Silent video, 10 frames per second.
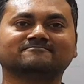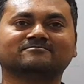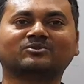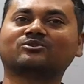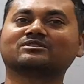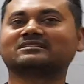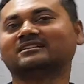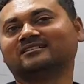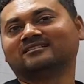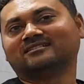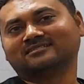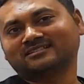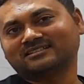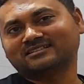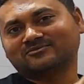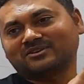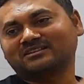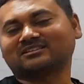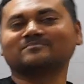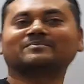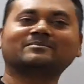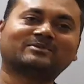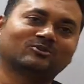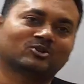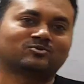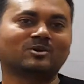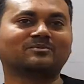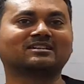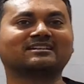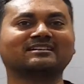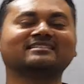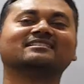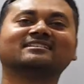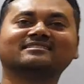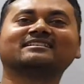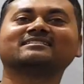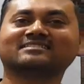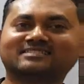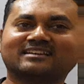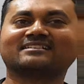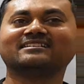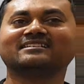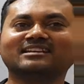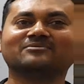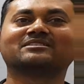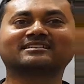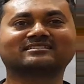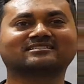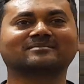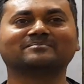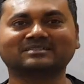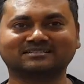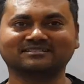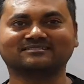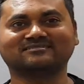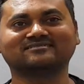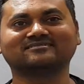because this is a very simple philosophy of journey, that journey never gets completed.